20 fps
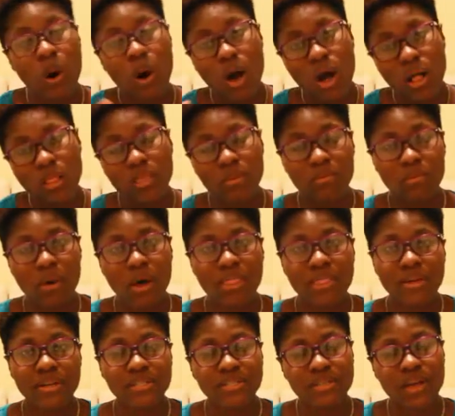all the
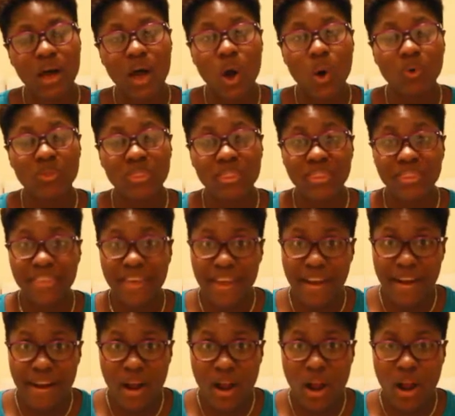mothers out
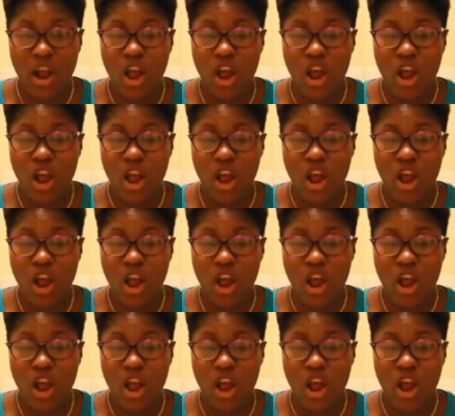there.